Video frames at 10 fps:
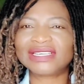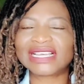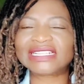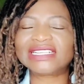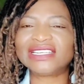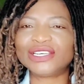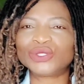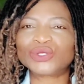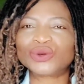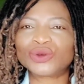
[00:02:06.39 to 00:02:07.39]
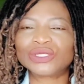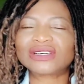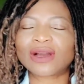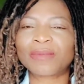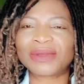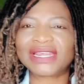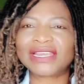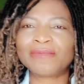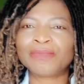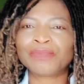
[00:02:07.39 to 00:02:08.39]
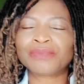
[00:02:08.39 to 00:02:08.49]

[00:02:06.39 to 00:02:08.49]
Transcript: getting into good company,